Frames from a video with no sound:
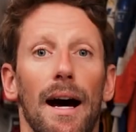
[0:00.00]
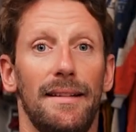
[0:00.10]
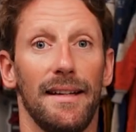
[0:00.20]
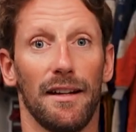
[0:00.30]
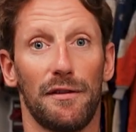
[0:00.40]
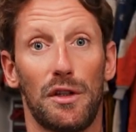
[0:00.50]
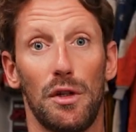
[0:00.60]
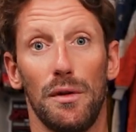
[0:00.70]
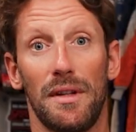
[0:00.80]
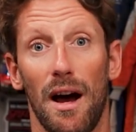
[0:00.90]
At the end of
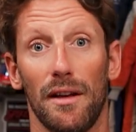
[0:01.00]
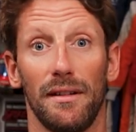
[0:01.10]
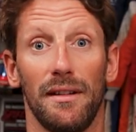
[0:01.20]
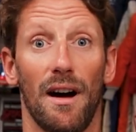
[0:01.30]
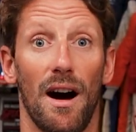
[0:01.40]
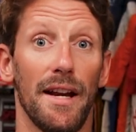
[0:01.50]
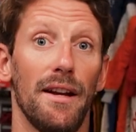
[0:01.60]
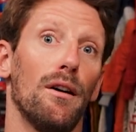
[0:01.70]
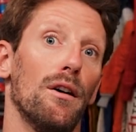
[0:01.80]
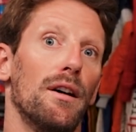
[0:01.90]

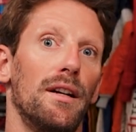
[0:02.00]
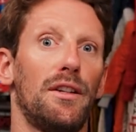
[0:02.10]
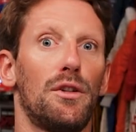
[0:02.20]
2009 or early